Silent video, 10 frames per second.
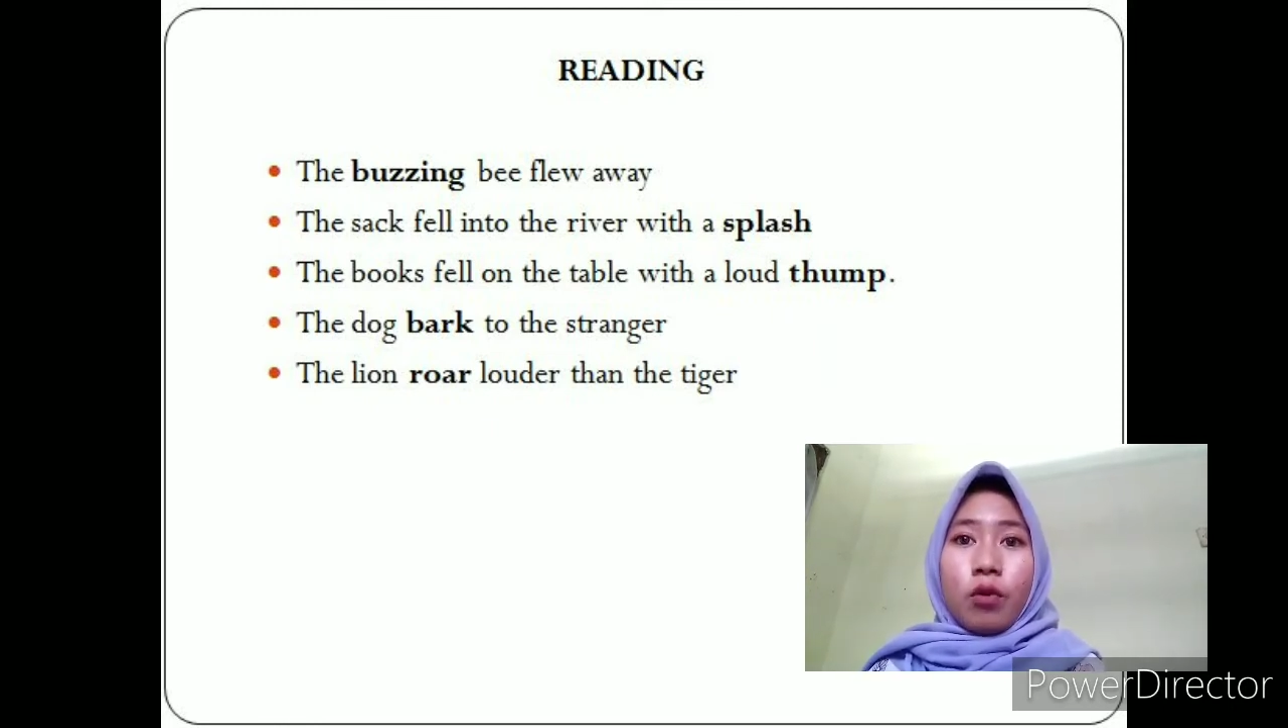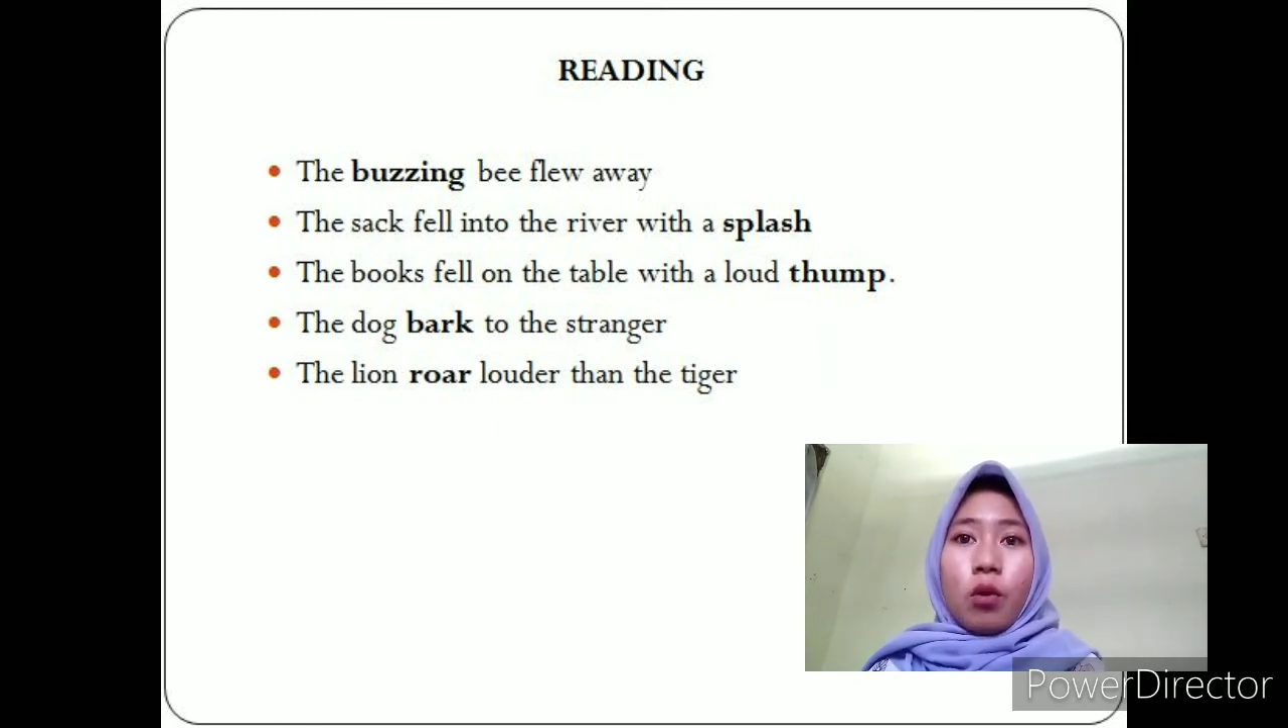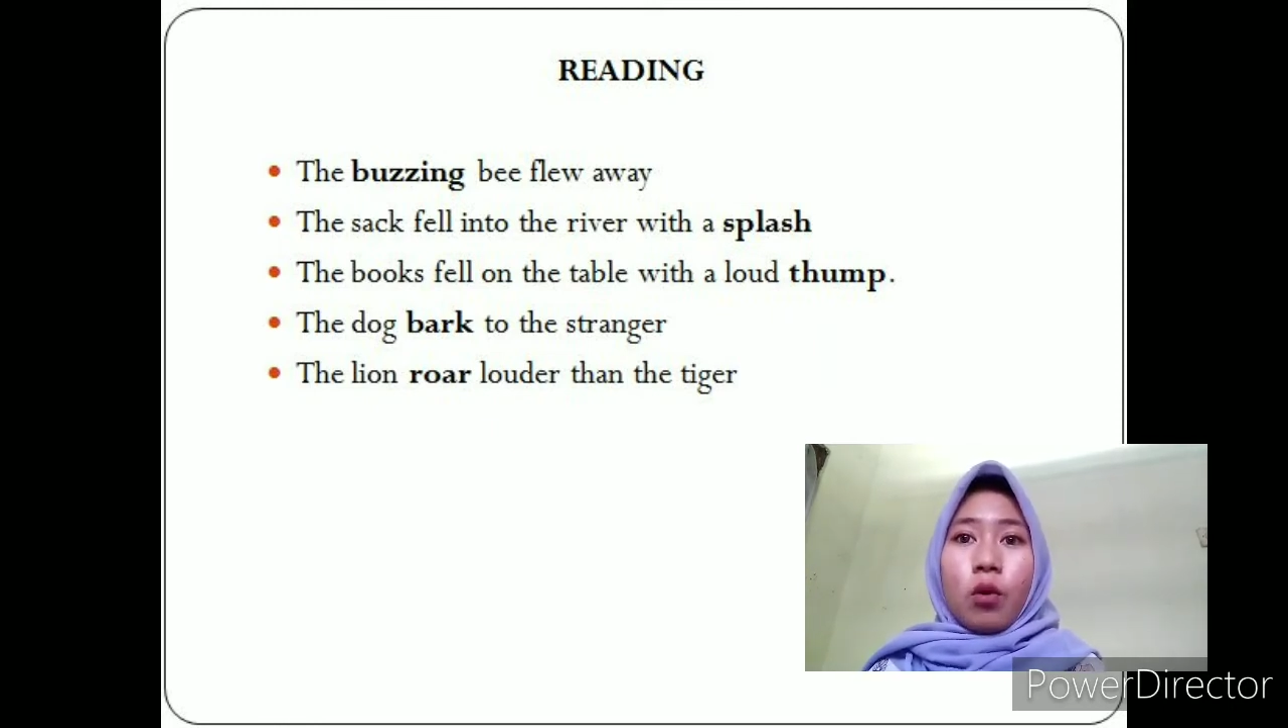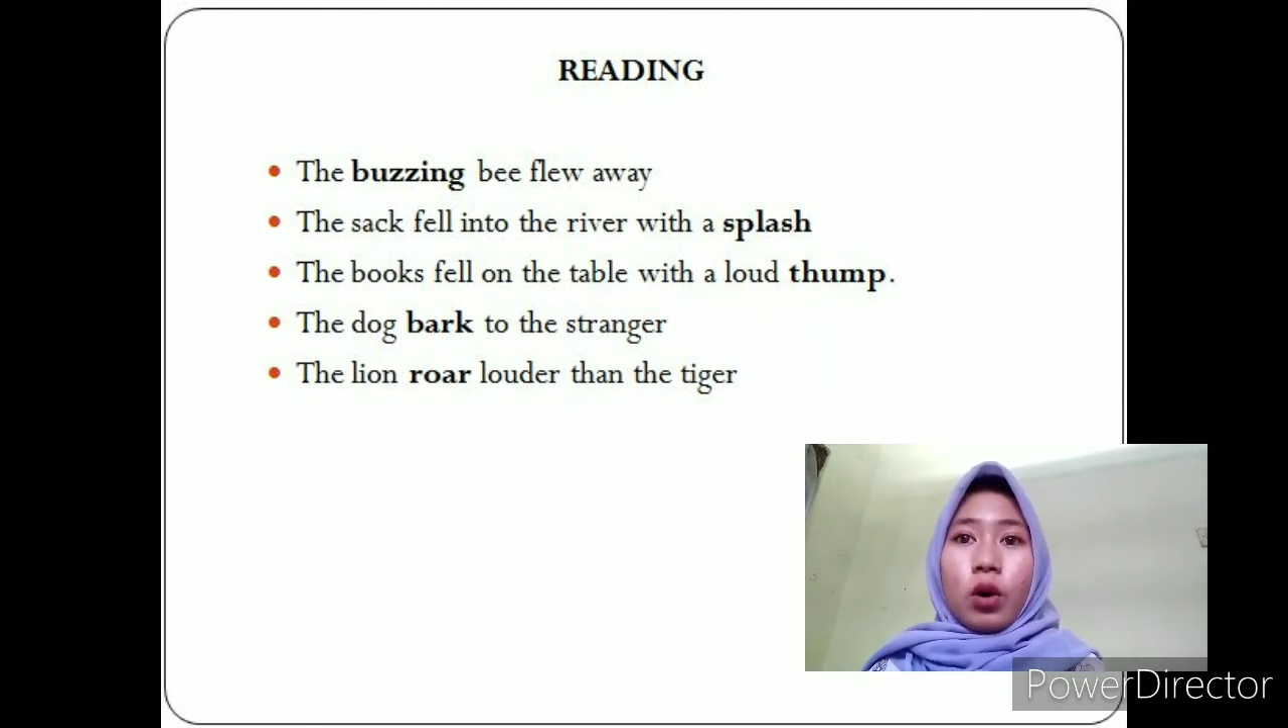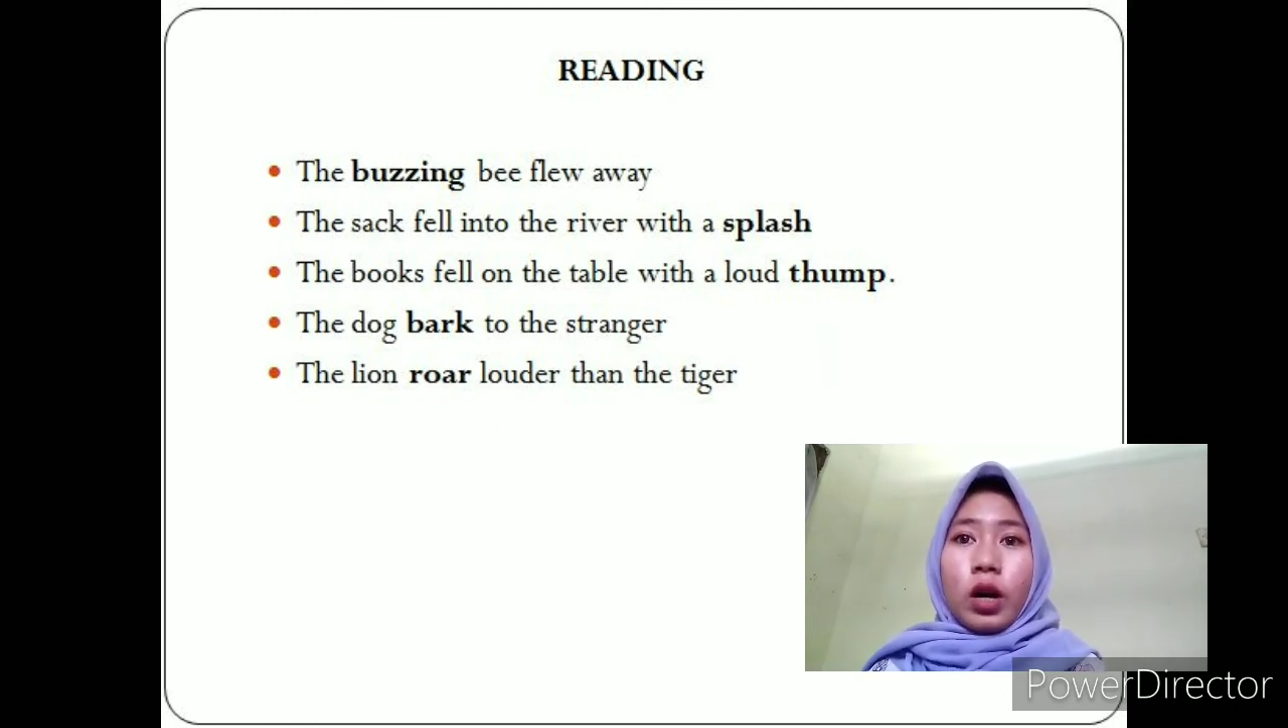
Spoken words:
roared